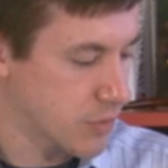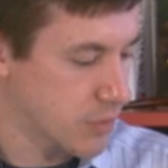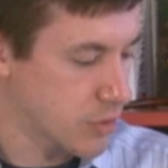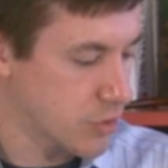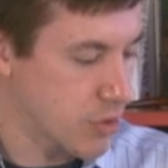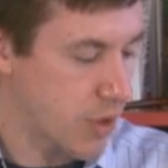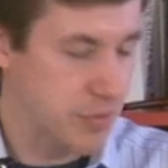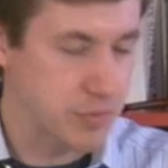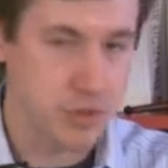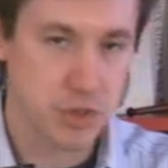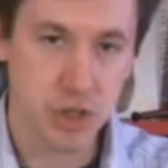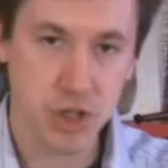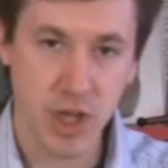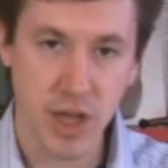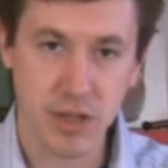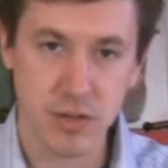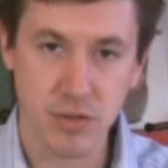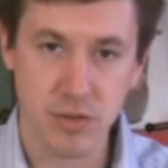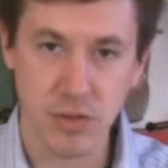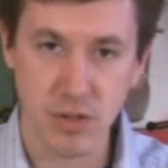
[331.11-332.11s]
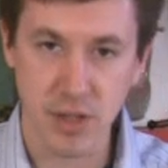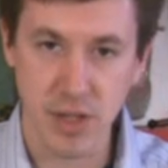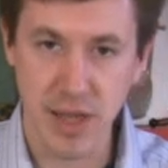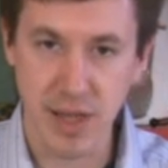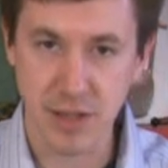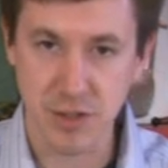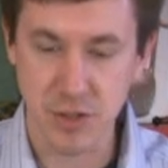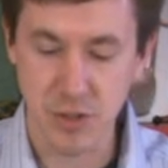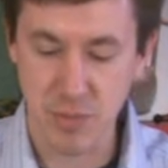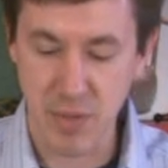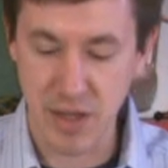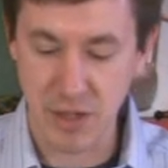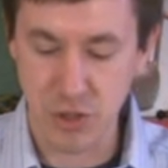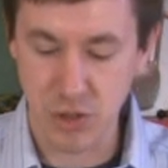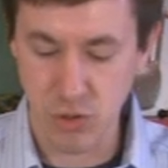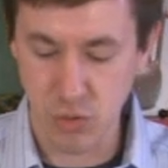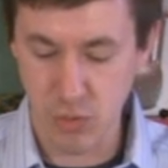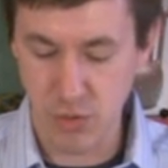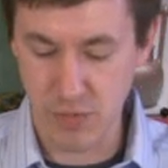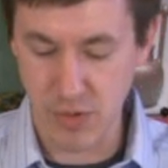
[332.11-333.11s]
you have to check the link to make
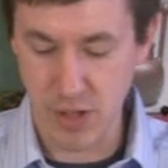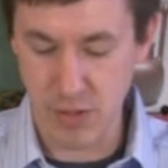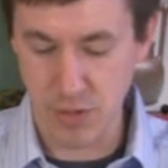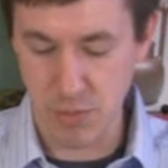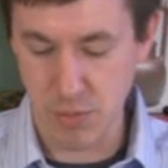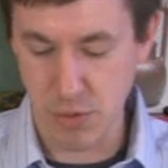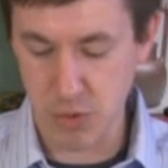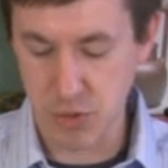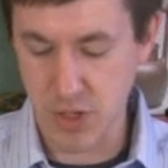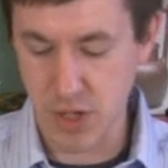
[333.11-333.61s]
sure we've got the most